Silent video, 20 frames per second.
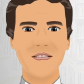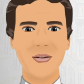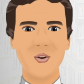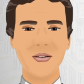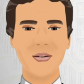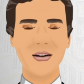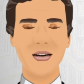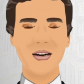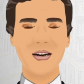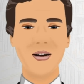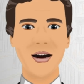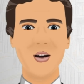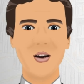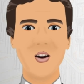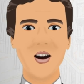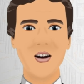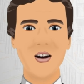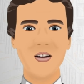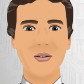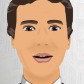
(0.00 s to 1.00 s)
from the
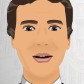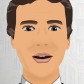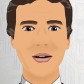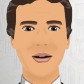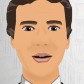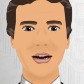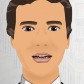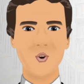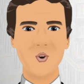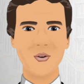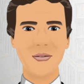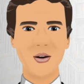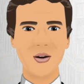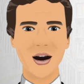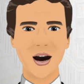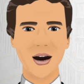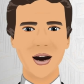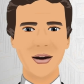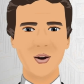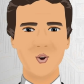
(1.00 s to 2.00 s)
central campus of
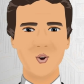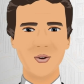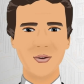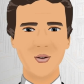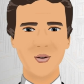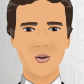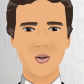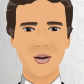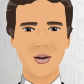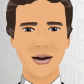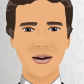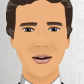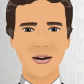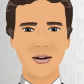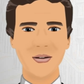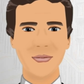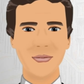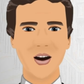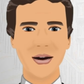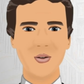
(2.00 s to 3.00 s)
Tirana
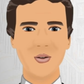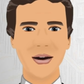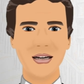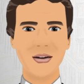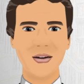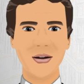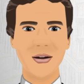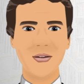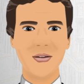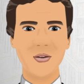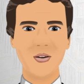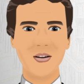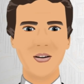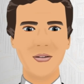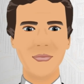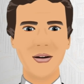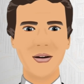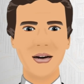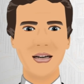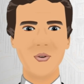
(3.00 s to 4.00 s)
University up to
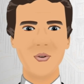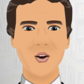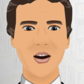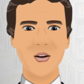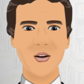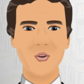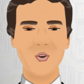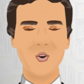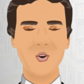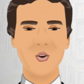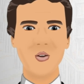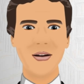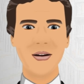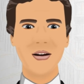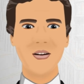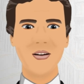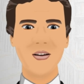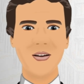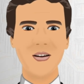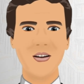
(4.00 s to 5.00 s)
Skanderbeg Square, was
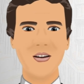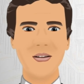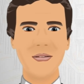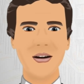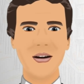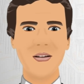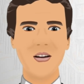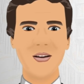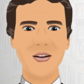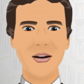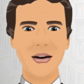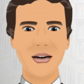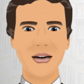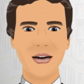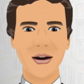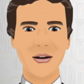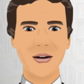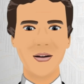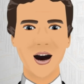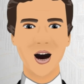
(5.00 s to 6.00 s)
declared the
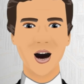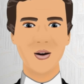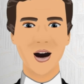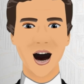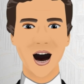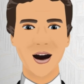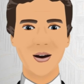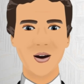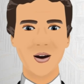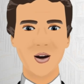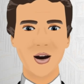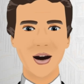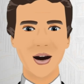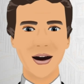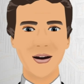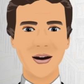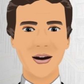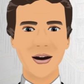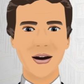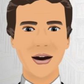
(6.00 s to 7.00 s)
place of cultural
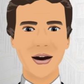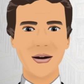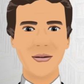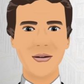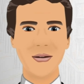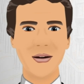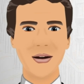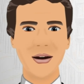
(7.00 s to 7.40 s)
assembly,